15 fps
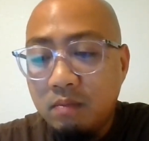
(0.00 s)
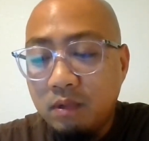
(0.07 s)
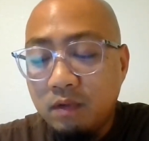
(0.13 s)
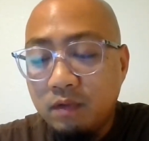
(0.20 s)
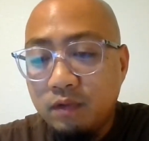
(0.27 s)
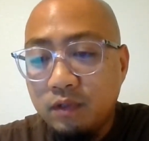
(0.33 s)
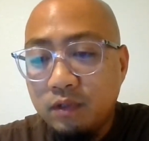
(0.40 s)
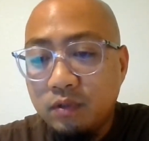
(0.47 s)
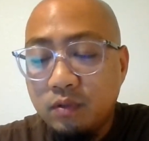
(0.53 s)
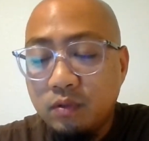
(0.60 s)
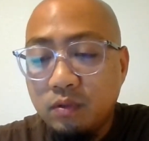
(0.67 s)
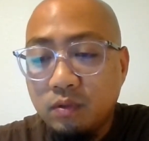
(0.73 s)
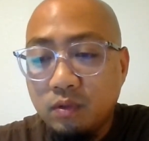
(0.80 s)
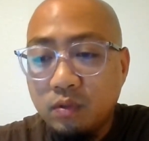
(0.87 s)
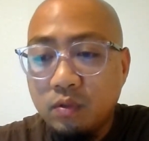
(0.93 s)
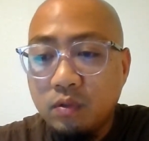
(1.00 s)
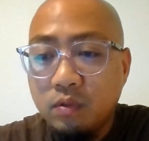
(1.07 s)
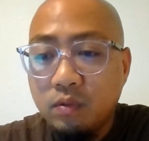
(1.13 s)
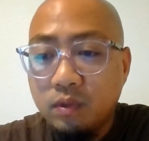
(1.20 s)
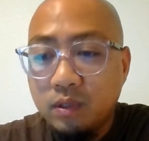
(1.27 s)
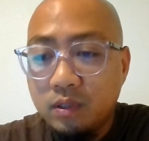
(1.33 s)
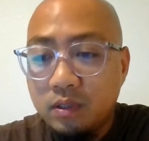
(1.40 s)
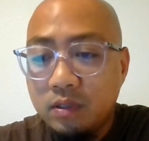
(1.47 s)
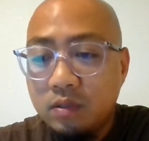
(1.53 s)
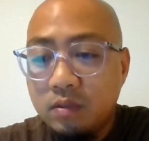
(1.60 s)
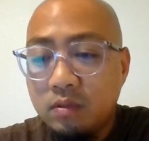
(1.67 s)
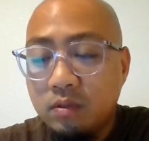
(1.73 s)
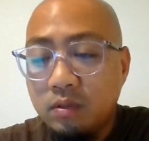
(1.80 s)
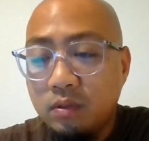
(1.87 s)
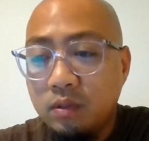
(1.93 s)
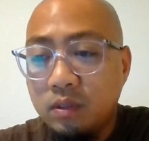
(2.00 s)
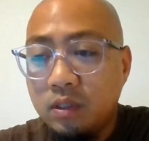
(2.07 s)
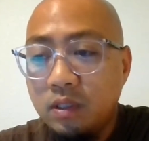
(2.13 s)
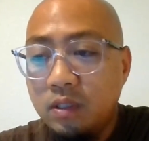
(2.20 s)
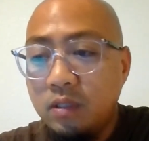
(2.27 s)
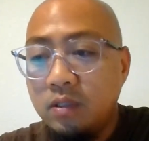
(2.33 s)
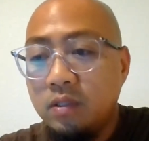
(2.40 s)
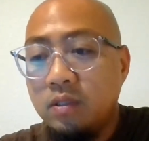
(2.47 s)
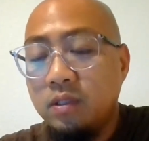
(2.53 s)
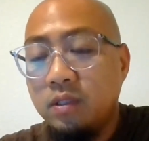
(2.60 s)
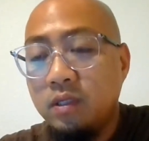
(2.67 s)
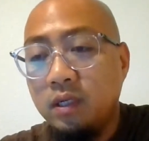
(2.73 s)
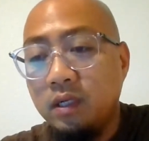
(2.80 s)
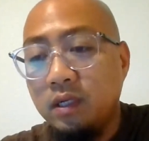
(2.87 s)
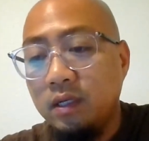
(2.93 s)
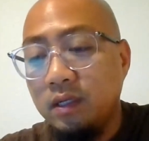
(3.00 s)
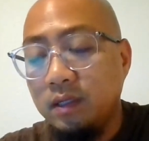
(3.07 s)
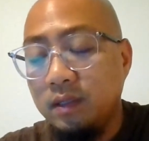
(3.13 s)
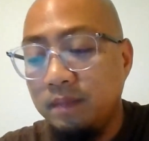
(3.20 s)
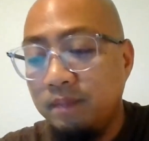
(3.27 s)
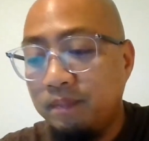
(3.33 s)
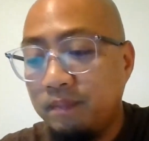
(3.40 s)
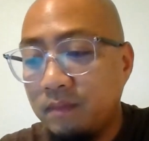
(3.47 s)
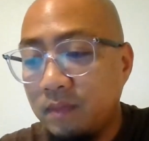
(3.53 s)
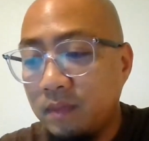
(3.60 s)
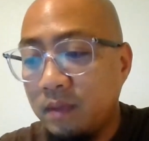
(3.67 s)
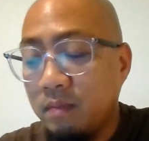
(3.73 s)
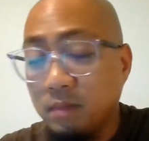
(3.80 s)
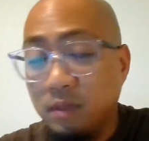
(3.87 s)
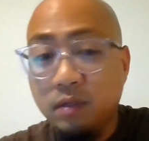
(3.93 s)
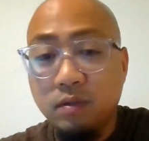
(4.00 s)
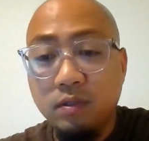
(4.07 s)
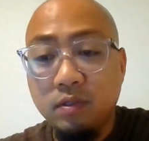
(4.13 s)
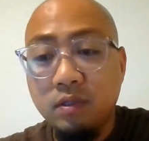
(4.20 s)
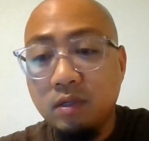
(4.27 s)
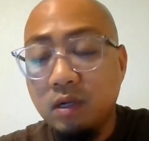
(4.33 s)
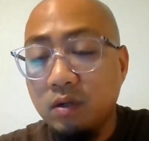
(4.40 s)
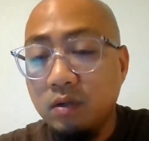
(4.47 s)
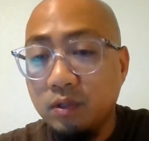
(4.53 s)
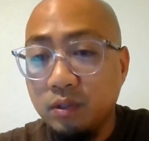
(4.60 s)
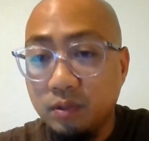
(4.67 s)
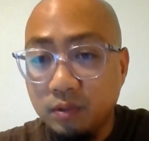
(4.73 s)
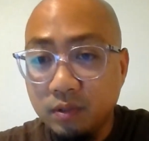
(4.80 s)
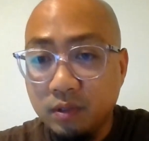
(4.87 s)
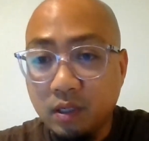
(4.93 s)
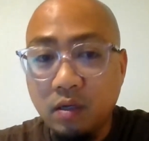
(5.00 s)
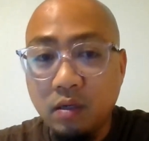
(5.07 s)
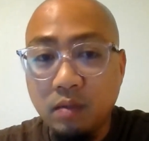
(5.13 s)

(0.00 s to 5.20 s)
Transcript: My first tutorial was to teach a beginners on how to use